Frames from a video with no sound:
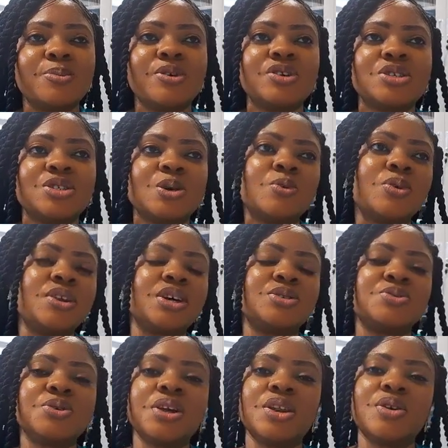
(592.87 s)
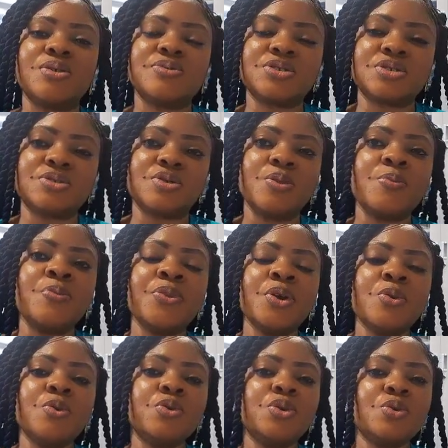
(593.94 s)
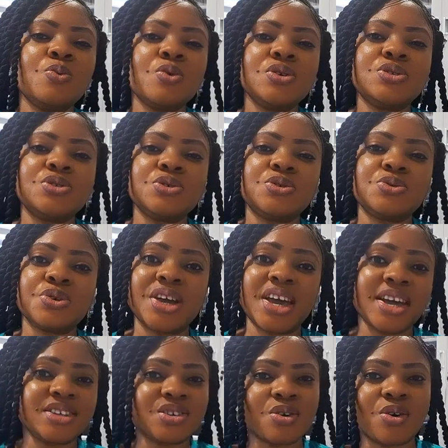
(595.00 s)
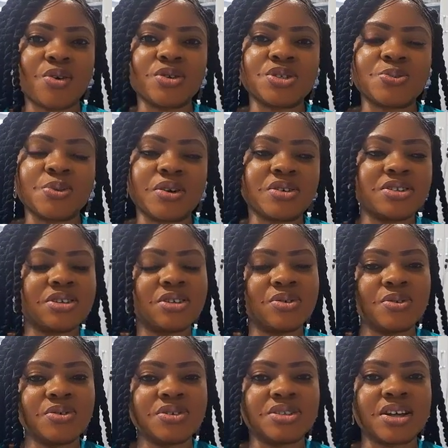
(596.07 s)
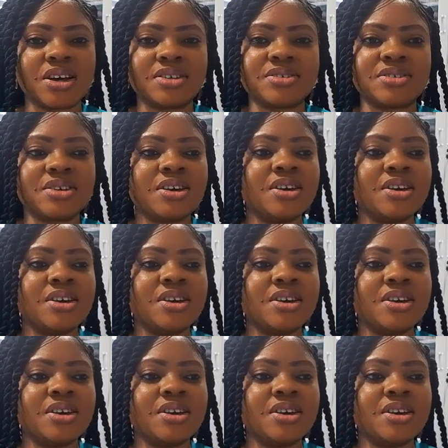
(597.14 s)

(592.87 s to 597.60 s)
Because someone that truly loves you wouldn't want you to get hurt, because he knows that